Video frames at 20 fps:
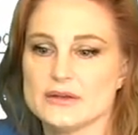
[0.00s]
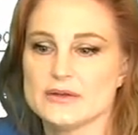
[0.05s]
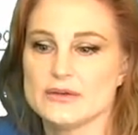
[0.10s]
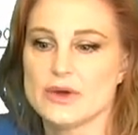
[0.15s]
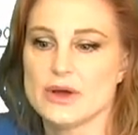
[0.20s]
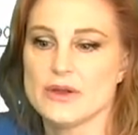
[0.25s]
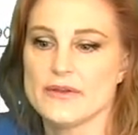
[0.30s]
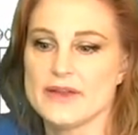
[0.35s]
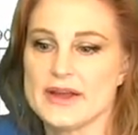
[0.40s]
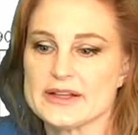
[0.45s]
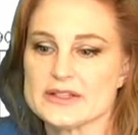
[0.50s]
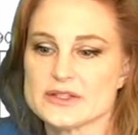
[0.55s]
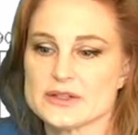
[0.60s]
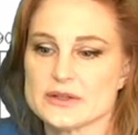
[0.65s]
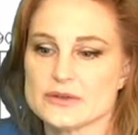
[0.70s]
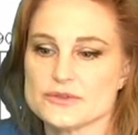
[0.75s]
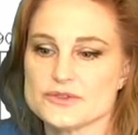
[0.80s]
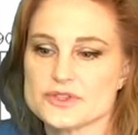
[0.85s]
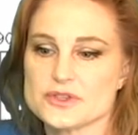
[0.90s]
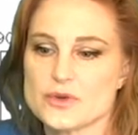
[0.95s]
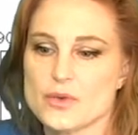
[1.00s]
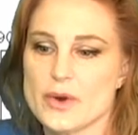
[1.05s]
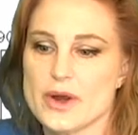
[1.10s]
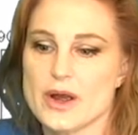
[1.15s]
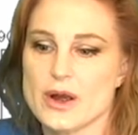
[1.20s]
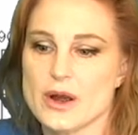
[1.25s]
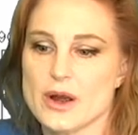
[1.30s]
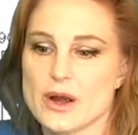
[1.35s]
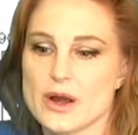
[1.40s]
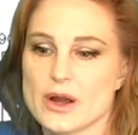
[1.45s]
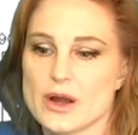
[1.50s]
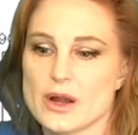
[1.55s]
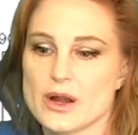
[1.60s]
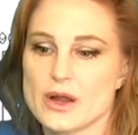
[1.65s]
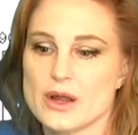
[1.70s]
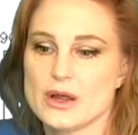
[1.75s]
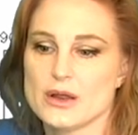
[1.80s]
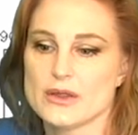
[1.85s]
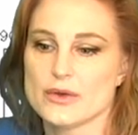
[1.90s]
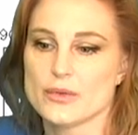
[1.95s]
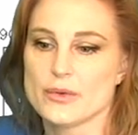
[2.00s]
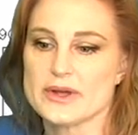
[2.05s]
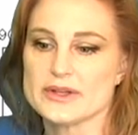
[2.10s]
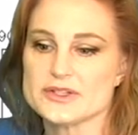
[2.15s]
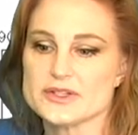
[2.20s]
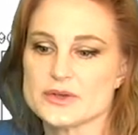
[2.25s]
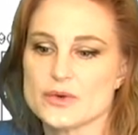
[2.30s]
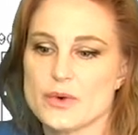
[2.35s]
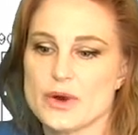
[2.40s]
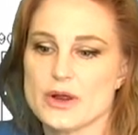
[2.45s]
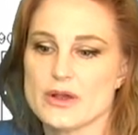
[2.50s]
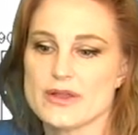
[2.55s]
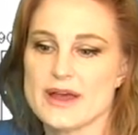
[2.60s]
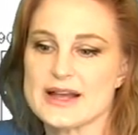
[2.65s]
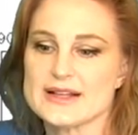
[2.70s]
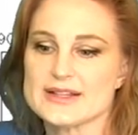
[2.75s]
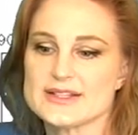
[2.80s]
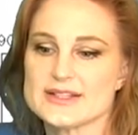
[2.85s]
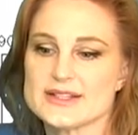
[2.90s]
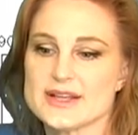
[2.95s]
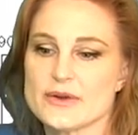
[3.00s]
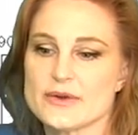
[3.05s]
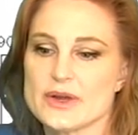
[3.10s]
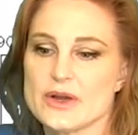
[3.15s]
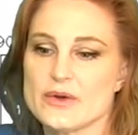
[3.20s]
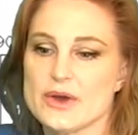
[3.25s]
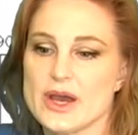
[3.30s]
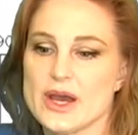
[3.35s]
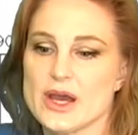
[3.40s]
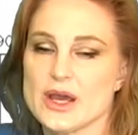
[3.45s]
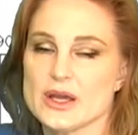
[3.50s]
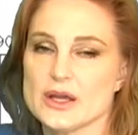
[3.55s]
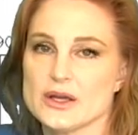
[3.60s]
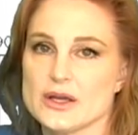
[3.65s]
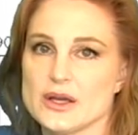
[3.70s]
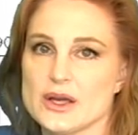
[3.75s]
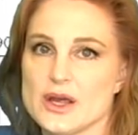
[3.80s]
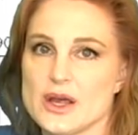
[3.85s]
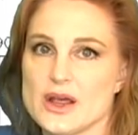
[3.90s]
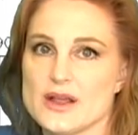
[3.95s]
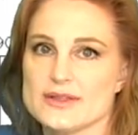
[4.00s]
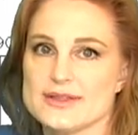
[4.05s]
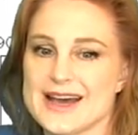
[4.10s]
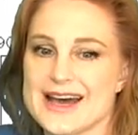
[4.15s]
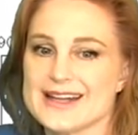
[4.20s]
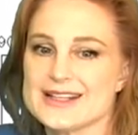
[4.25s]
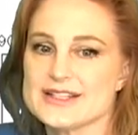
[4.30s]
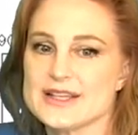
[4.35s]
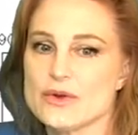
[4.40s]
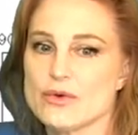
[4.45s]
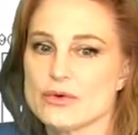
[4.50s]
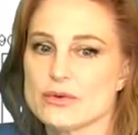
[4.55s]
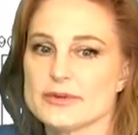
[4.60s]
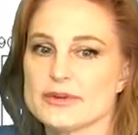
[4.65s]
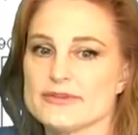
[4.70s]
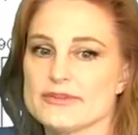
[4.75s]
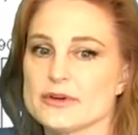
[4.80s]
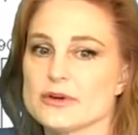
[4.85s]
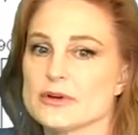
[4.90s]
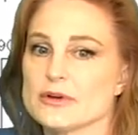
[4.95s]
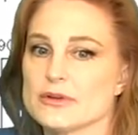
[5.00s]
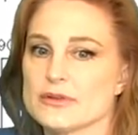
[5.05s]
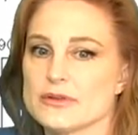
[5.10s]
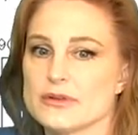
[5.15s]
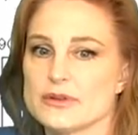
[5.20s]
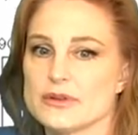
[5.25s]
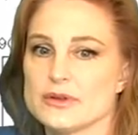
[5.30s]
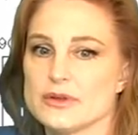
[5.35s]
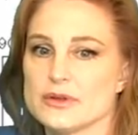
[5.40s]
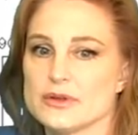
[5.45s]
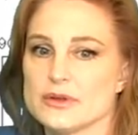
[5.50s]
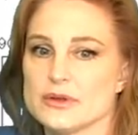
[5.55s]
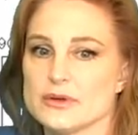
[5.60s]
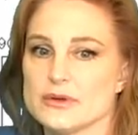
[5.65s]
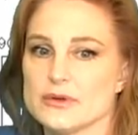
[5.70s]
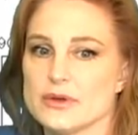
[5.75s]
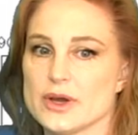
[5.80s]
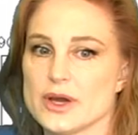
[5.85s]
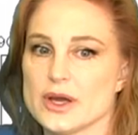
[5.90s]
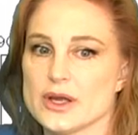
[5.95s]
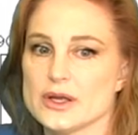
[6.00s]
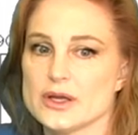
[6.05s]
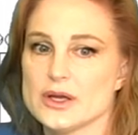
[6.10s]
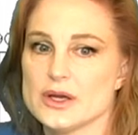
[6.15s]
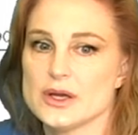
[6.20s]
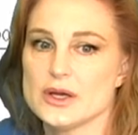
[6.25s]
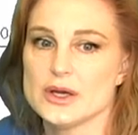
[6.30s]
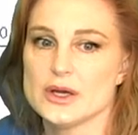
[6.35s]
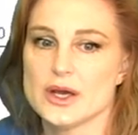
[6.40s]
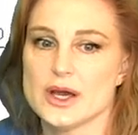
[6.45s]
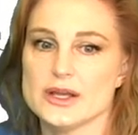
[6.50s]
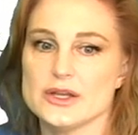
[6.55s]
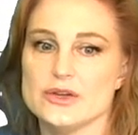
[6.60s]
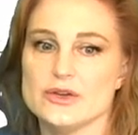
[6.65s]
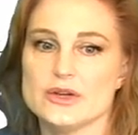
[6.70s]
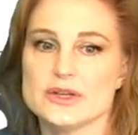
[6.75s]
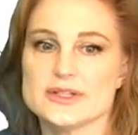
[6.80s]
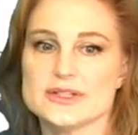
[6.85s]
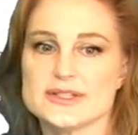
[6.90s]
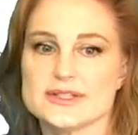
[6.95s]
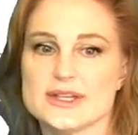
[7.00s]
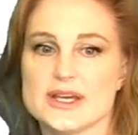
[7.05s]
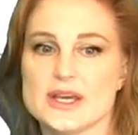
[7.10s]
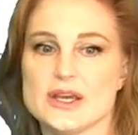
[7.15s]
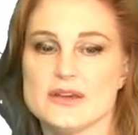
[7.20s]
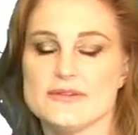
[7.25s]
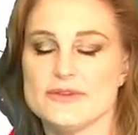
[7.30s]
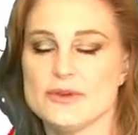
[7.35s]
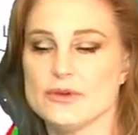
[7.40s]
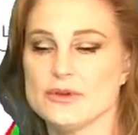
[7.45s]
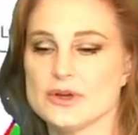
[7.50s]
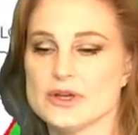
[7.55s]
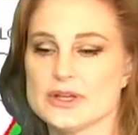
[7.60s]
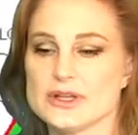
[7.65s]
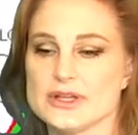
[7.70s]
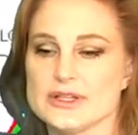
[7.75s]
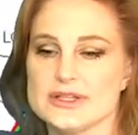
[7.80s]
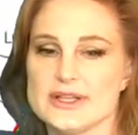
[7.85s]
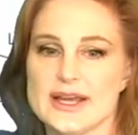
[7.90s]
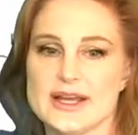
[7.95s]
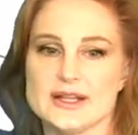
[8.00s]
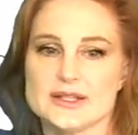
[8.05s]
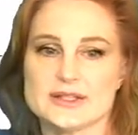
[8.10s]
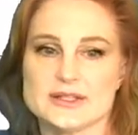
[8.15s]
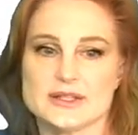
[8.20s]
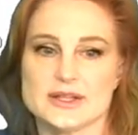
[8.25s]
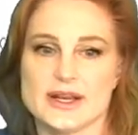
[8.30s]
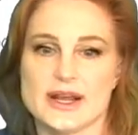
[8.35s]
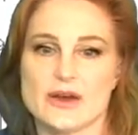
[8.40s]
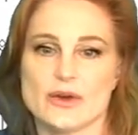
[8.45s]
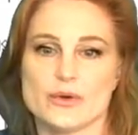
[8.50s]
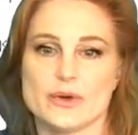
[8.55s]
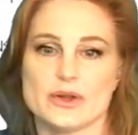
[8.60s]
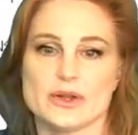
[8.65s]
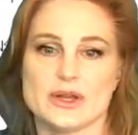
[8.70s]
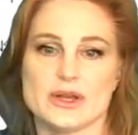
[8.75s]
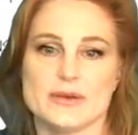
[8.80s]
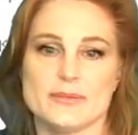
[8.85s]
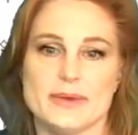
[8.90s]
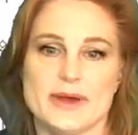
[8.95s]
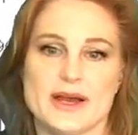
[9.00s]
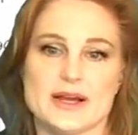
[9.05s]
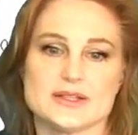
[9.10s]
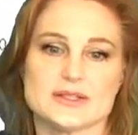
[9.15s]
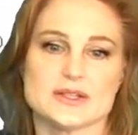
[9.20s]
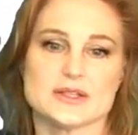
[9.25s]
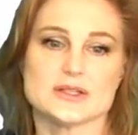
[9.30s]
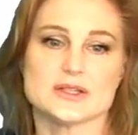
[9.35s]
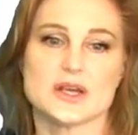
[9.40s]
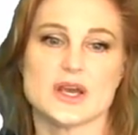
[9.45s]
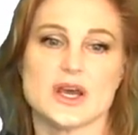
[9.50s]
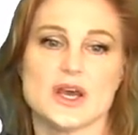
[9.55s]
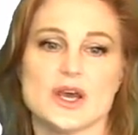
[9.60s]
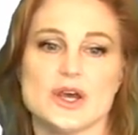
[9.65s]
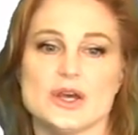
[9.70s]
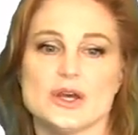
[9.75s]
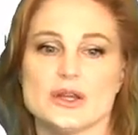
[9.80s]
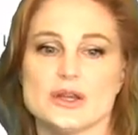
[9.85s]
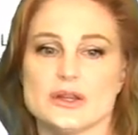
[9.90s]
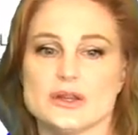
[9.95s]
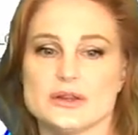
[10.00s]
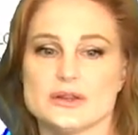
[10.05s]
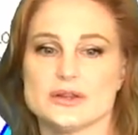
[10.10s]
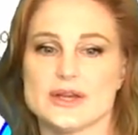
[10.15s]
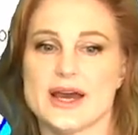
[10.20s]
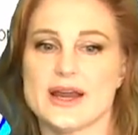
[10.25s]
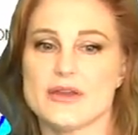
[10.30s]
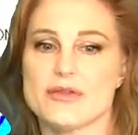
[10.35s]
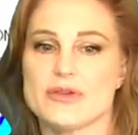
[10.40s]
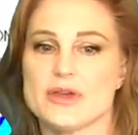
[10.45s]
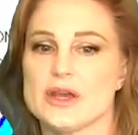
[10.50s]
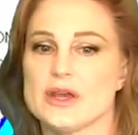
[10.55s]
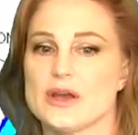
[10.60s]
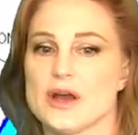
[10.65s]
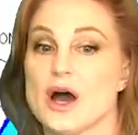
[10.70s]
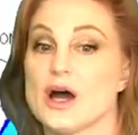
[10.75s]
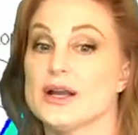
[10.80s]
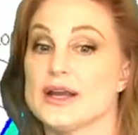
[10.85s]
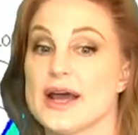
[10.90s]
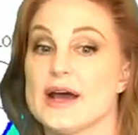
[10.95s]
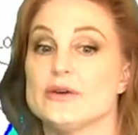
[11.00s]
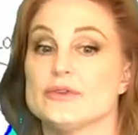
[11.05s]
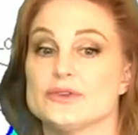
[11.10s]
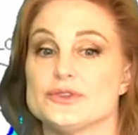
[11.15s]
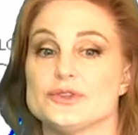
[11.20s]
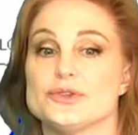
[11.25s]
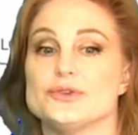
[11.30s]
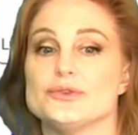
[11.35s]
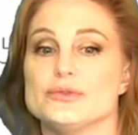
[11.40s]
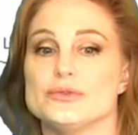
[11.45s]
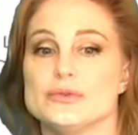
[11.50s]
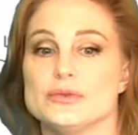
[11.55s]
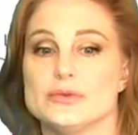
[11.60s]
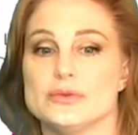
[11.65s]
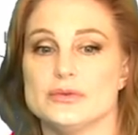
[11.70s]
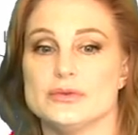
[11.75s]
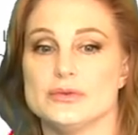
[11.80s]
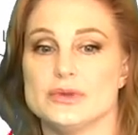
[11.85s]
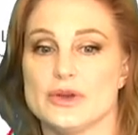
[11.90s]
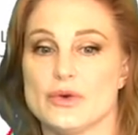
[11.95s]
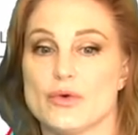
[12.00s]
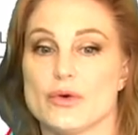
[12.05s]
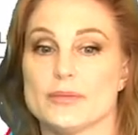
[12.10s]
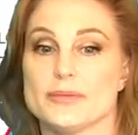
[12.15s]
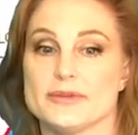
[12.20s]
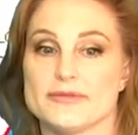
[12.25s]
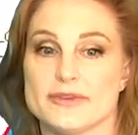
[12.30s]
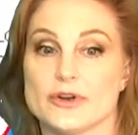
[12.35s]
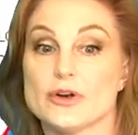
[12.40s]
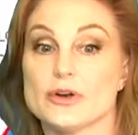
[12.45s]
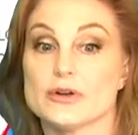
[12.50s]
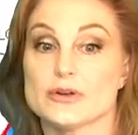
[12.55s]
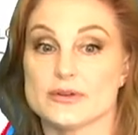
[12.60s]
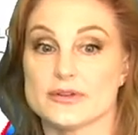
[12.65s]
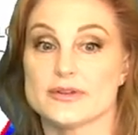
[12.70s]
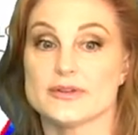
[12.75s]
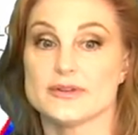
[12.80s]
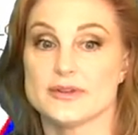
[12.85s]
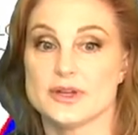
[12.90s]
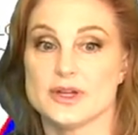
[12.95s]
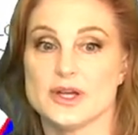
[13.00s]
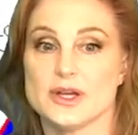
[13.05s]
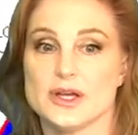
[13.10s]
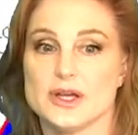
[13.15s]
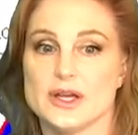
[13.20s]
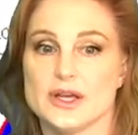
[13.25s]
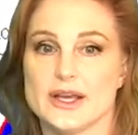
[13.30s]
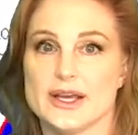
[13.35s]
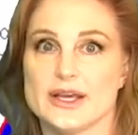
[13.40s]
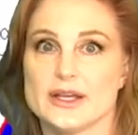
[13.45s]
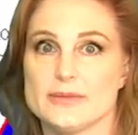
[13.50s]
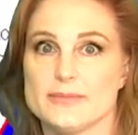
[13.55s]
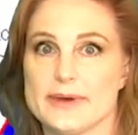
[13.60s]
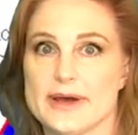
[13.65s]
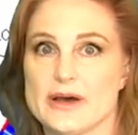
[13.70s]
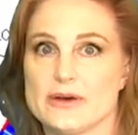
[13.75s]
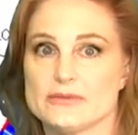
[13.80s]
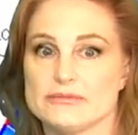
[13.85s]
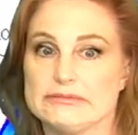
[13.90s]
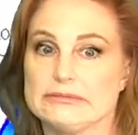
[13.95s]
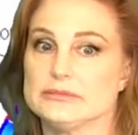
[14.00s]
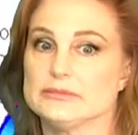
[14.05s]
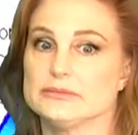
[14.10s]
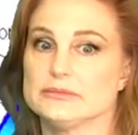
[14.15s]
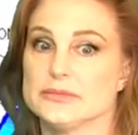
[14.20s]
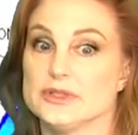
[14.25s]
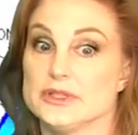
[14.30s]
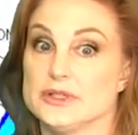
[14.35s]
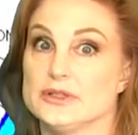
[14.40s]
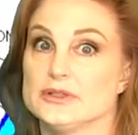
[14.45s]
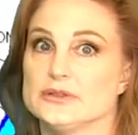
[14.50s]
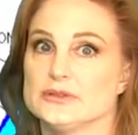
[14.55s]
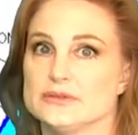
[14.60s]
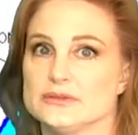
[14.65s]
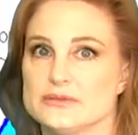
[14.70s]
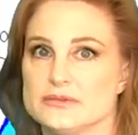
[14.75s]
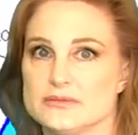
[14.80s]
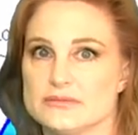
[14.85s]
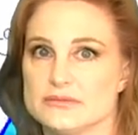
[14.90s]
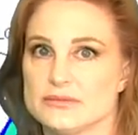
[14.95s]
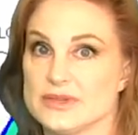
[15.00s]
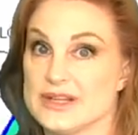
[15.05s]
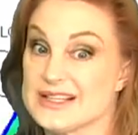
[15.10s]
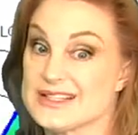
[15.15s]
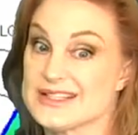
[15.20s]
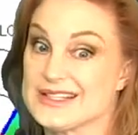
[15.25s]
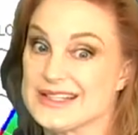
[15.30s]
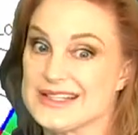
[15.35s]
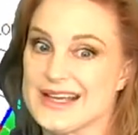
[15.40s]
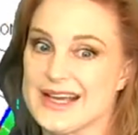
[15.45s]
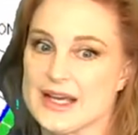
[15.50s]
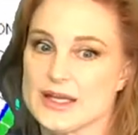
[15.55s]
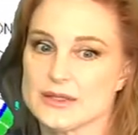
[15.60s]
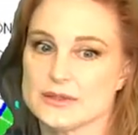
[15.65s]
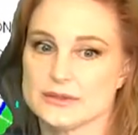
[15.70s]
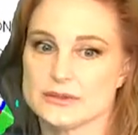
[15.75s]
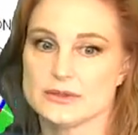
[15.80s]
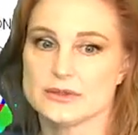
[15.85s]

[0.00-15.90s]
well, and that's little square, the red square, that's Stereo A. That is the orbit of Earth, okay? And you can see, if you look at the dates and how quickly it passes, that thing got out to the orbit of Earth in about less than a day.